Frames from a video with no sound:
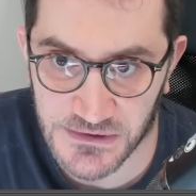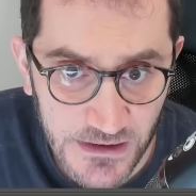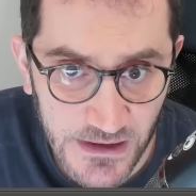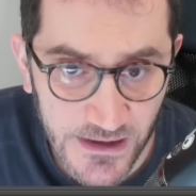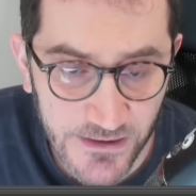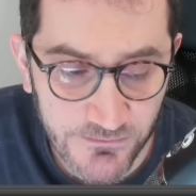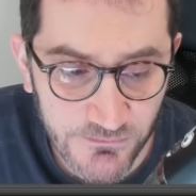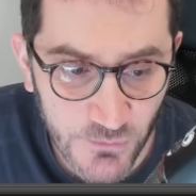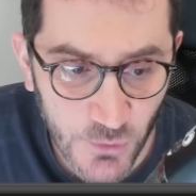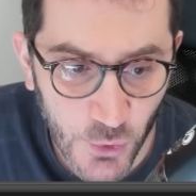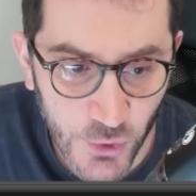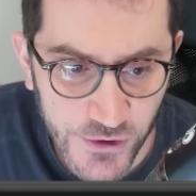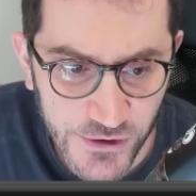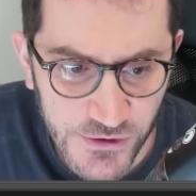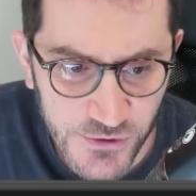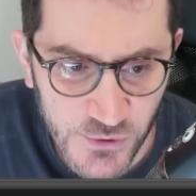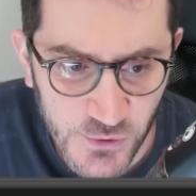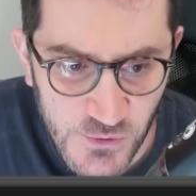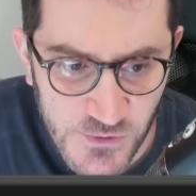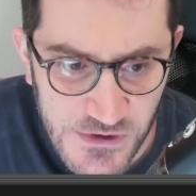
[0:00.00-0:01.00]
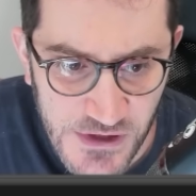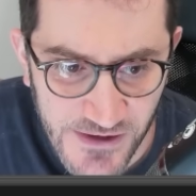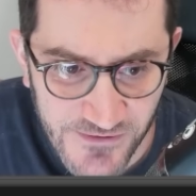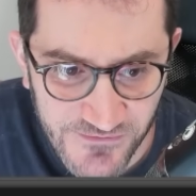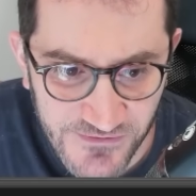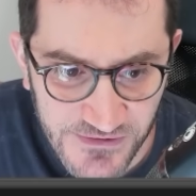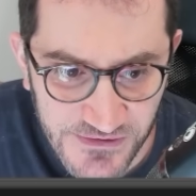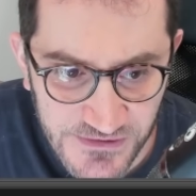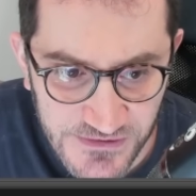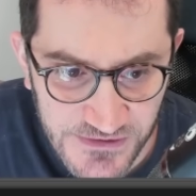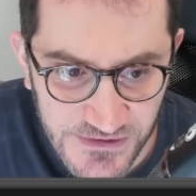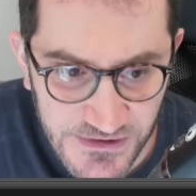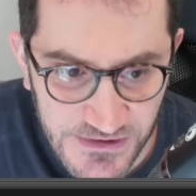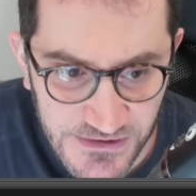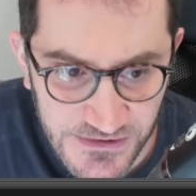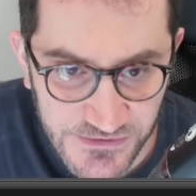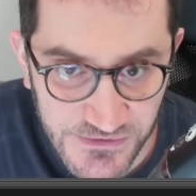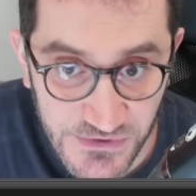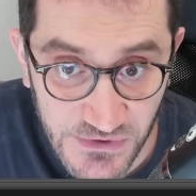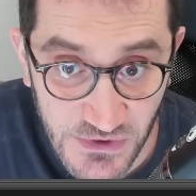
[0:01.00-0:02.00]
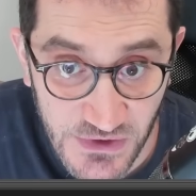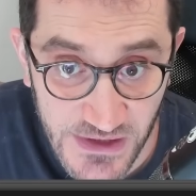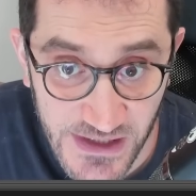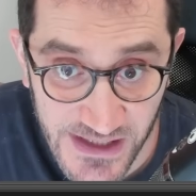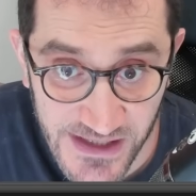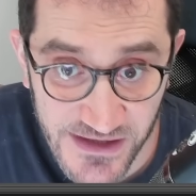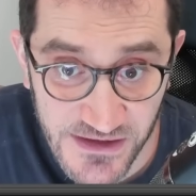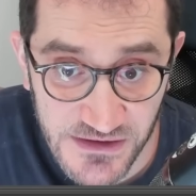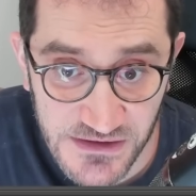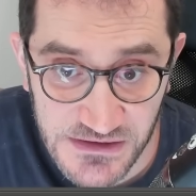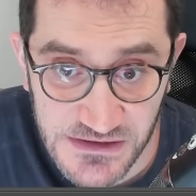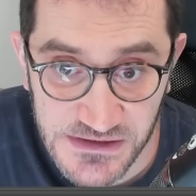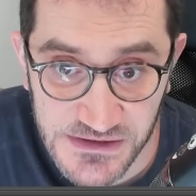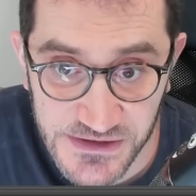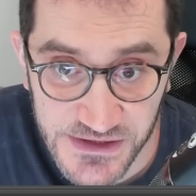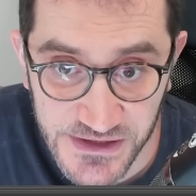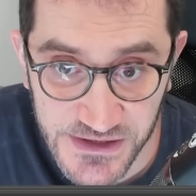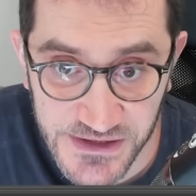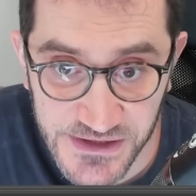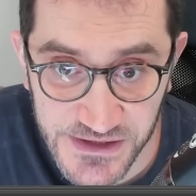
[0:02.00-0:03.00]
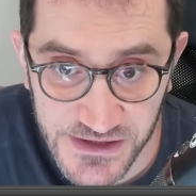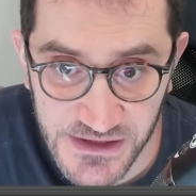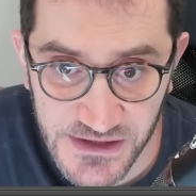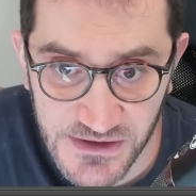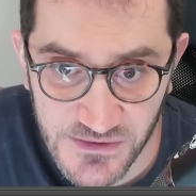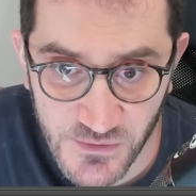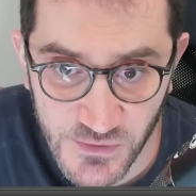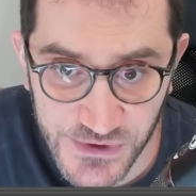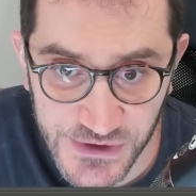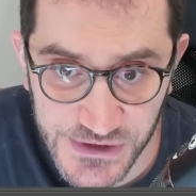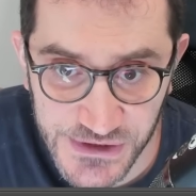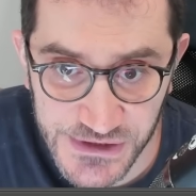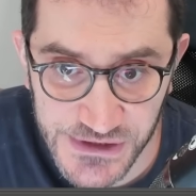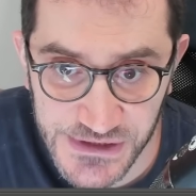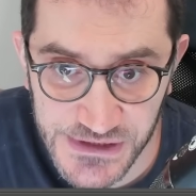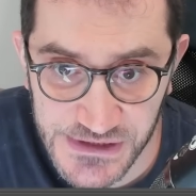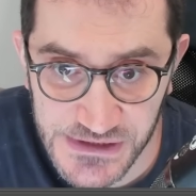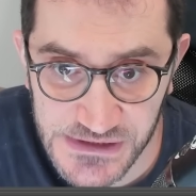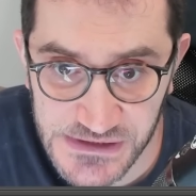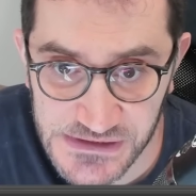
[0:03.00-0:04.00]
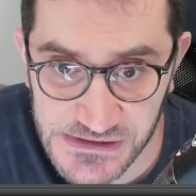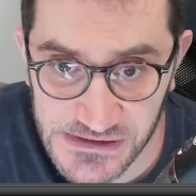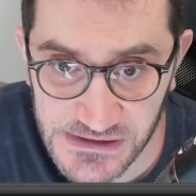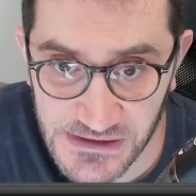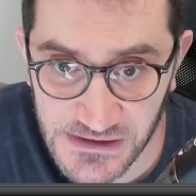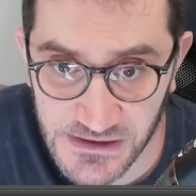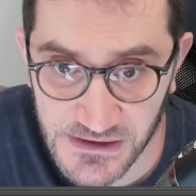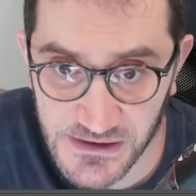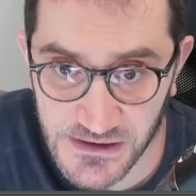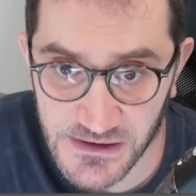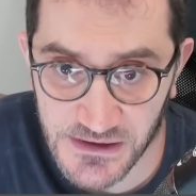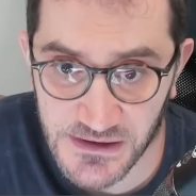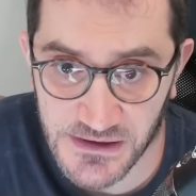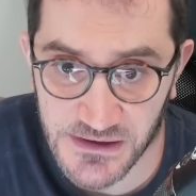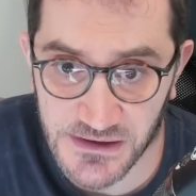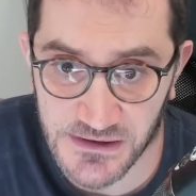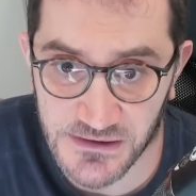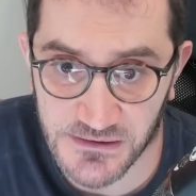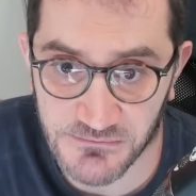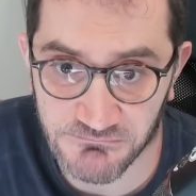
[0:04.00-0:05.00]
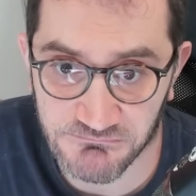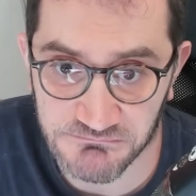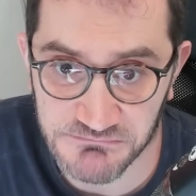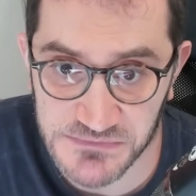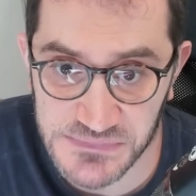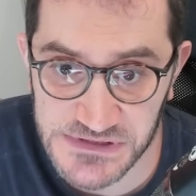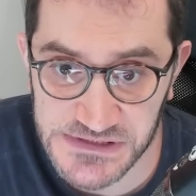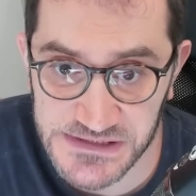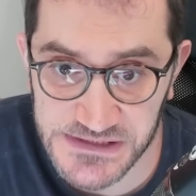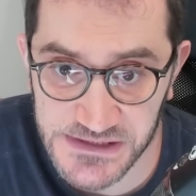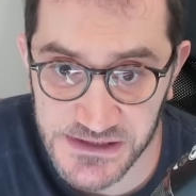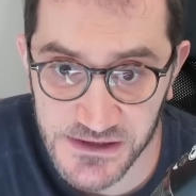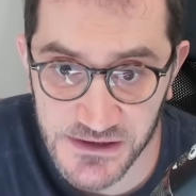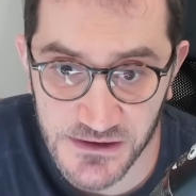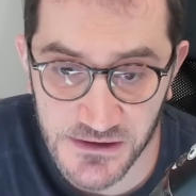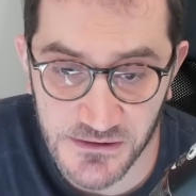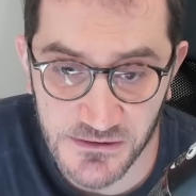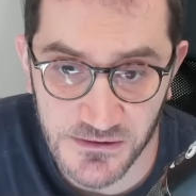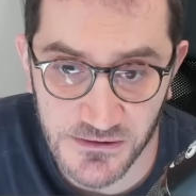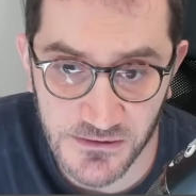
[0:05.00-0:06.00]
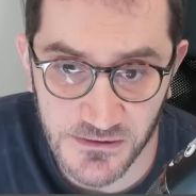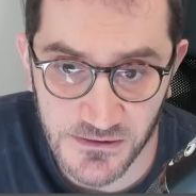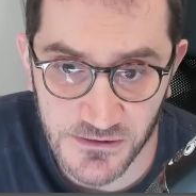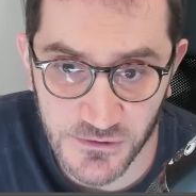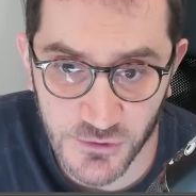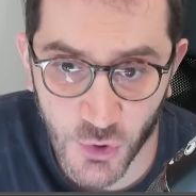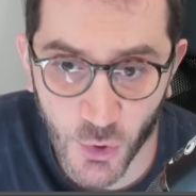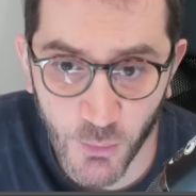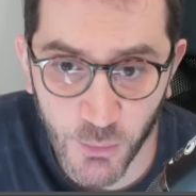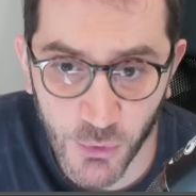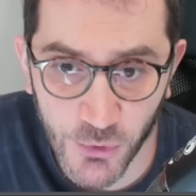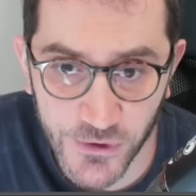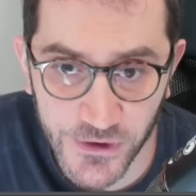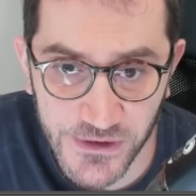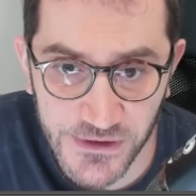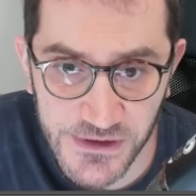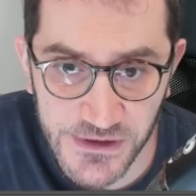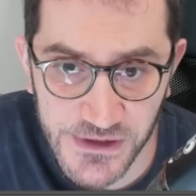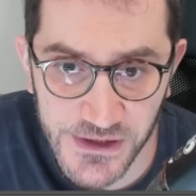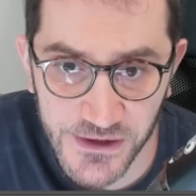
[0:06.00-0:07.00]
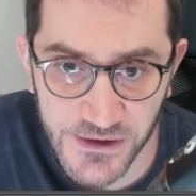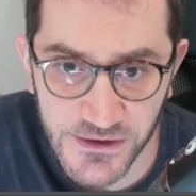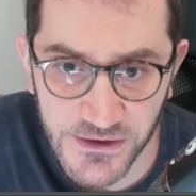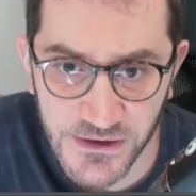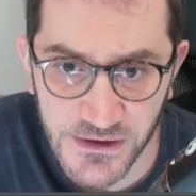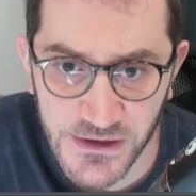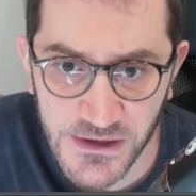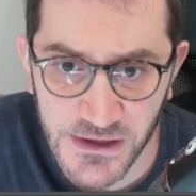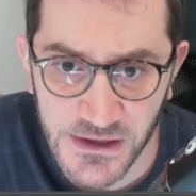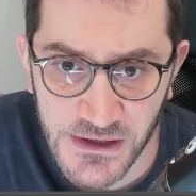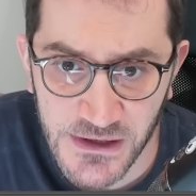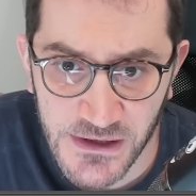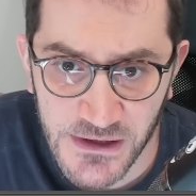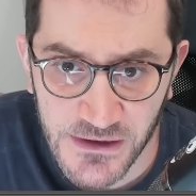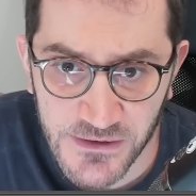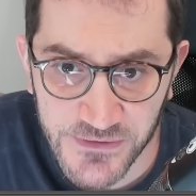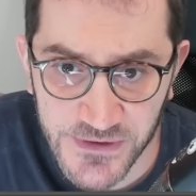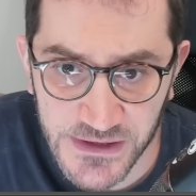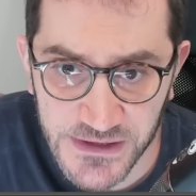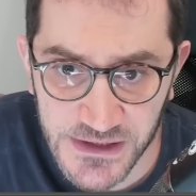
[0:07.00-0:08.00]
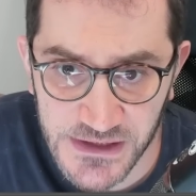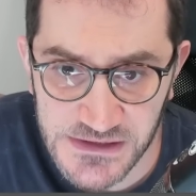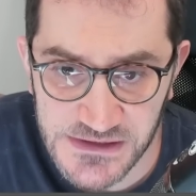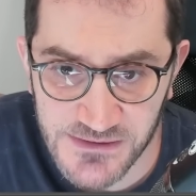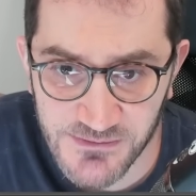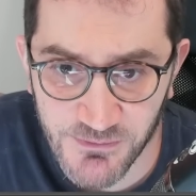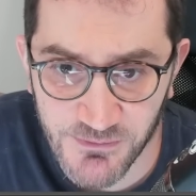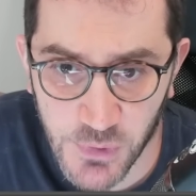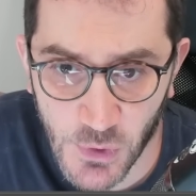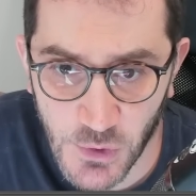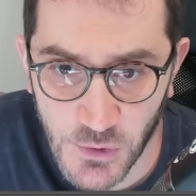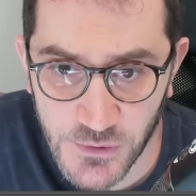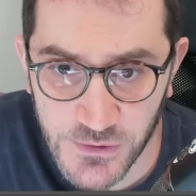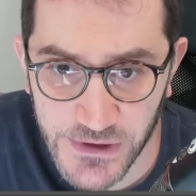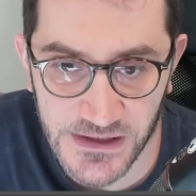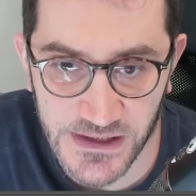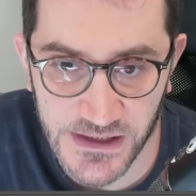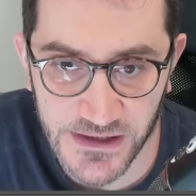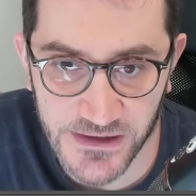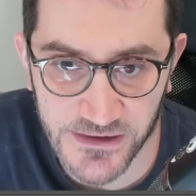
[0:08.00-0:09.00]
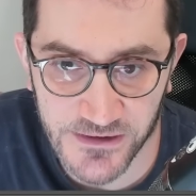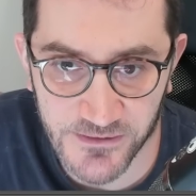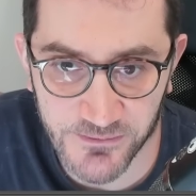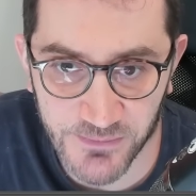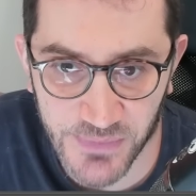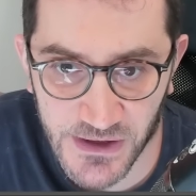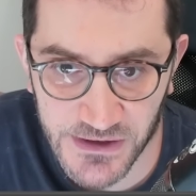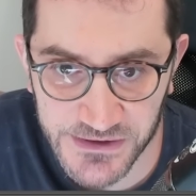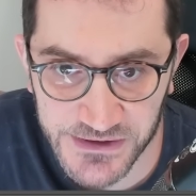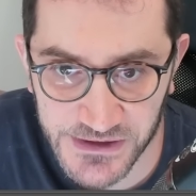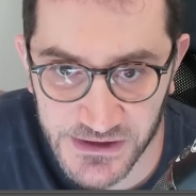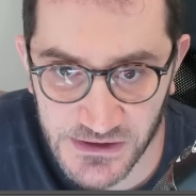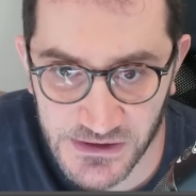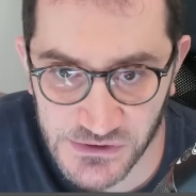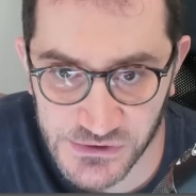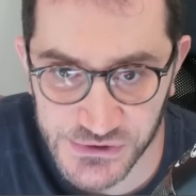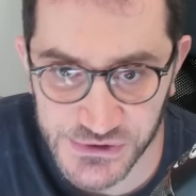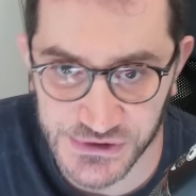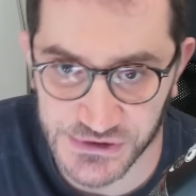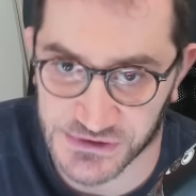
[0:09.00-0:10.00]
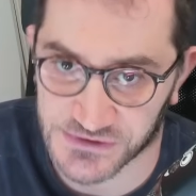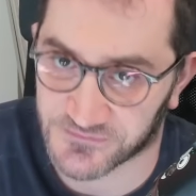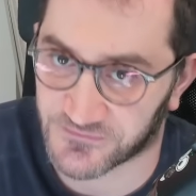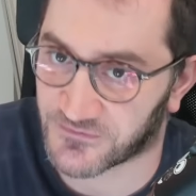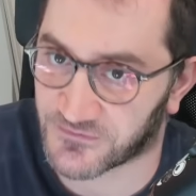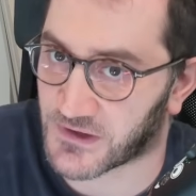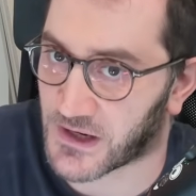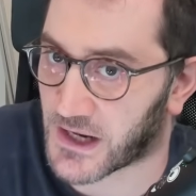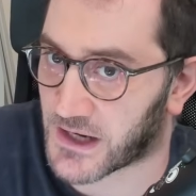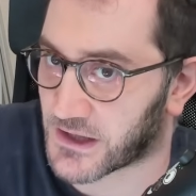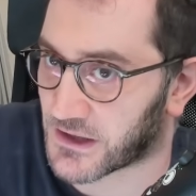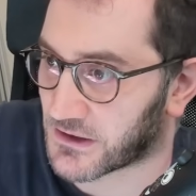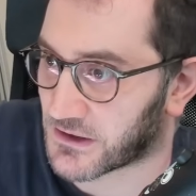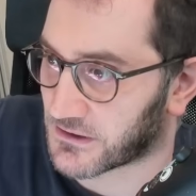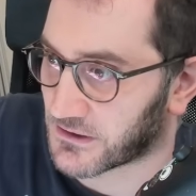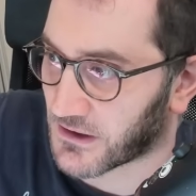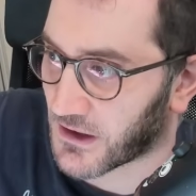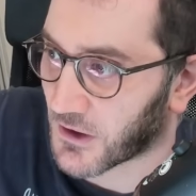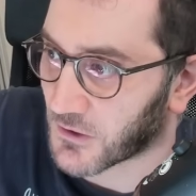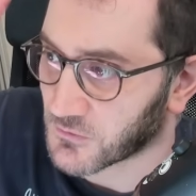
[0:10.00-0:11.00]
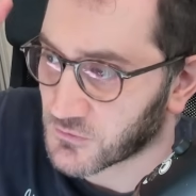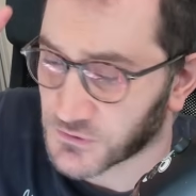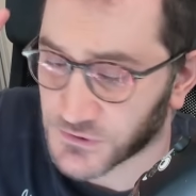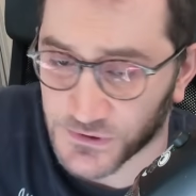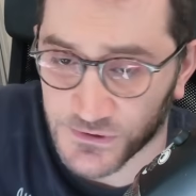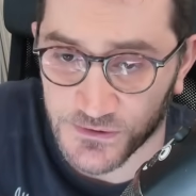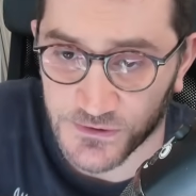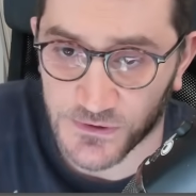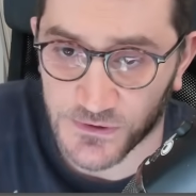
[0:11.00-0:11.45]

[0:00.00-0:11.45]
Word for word: I'm going to cover the layers technique, which is single component here that has a bone and the particle just flying out.